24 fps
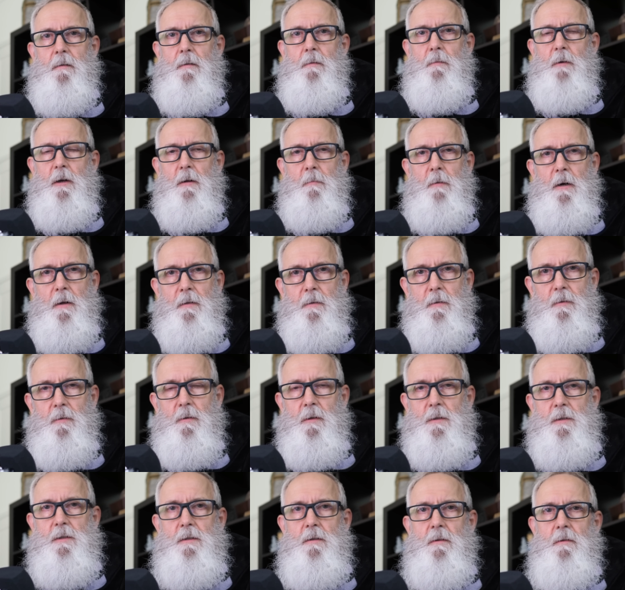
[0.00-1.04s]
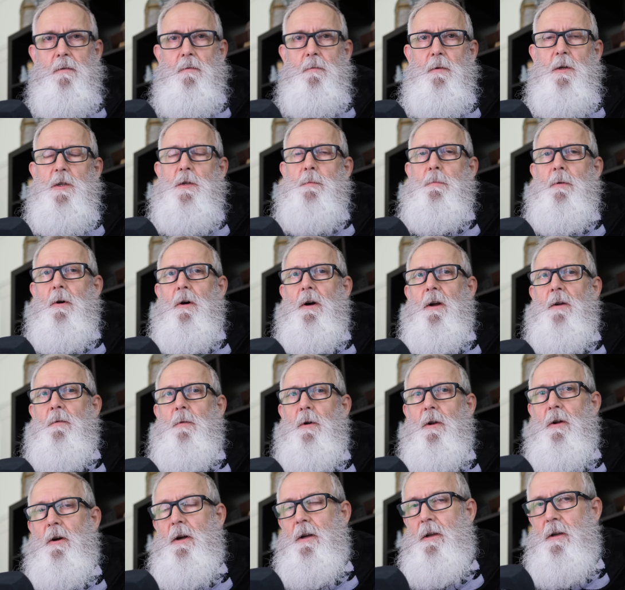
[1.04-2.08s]
What are my thoughts? Which bike
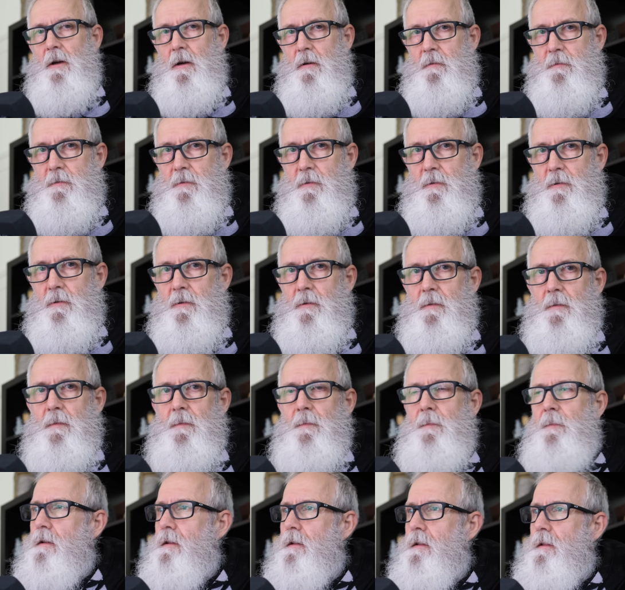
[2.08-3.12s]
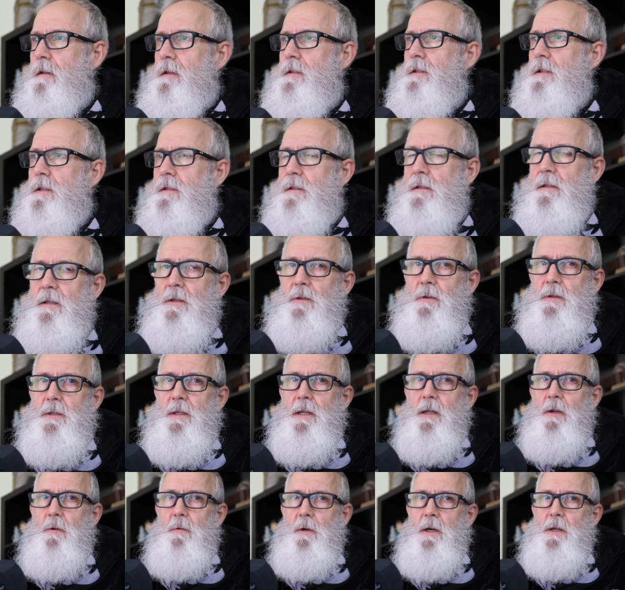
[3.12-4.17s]
would I go for? This is an
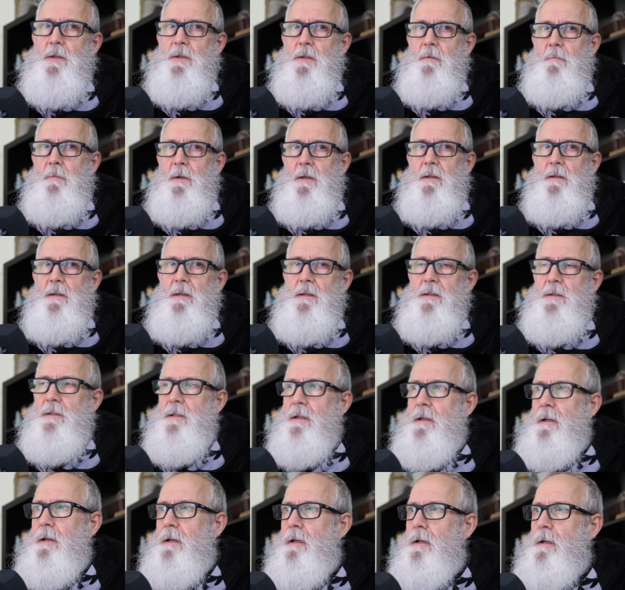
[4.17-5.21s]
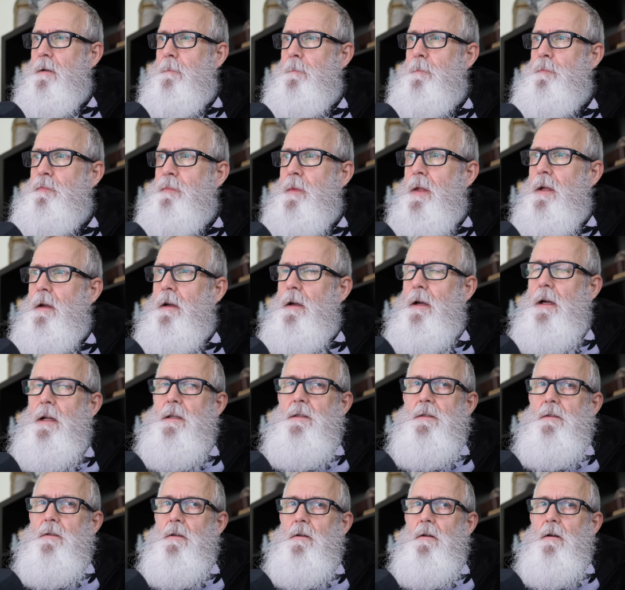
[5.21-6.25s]
interesting question because
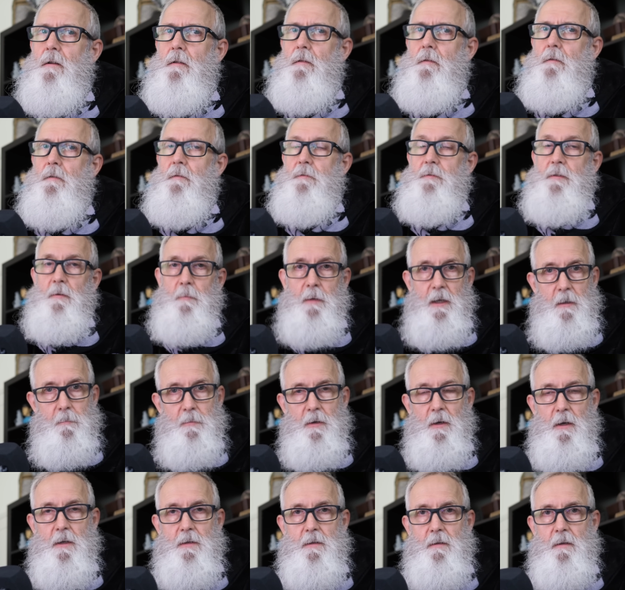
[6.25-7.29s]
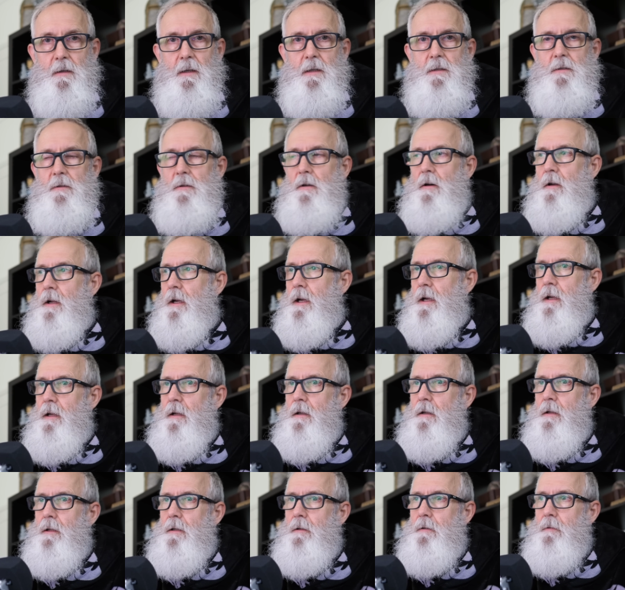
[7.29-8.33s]
it's not, for me personally, it's not
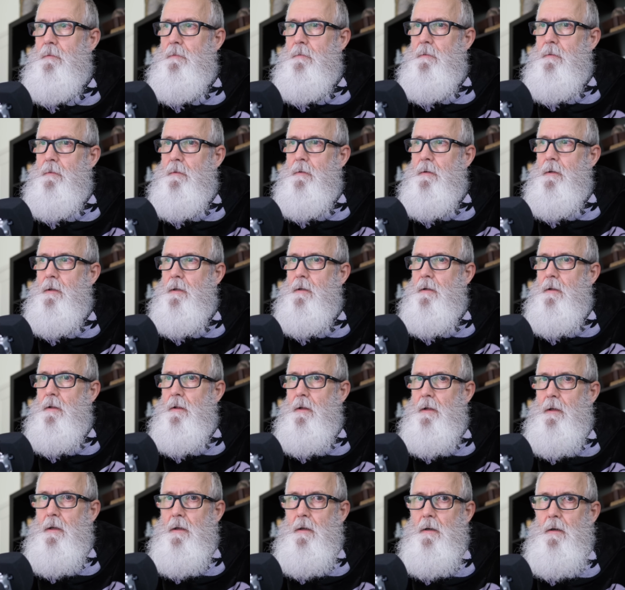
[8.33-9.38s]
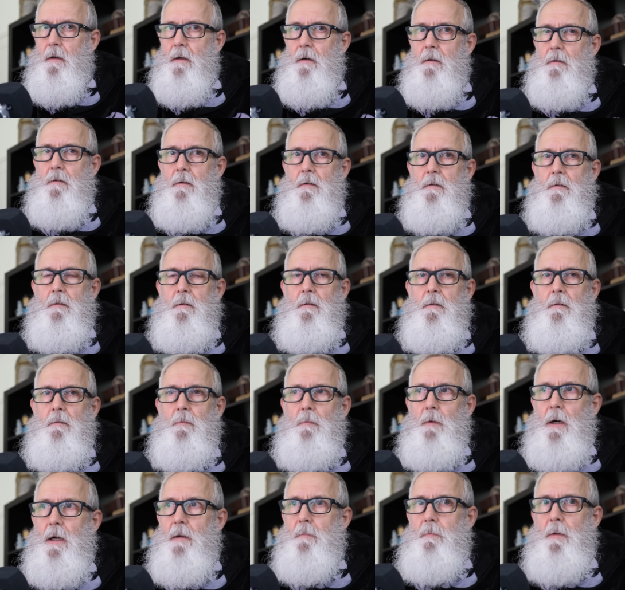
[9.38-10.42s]
a clear
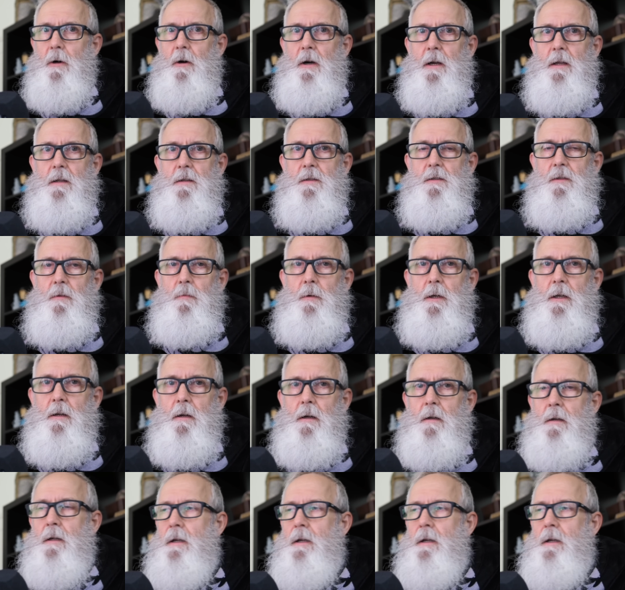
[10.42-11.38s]
one bike is the winner.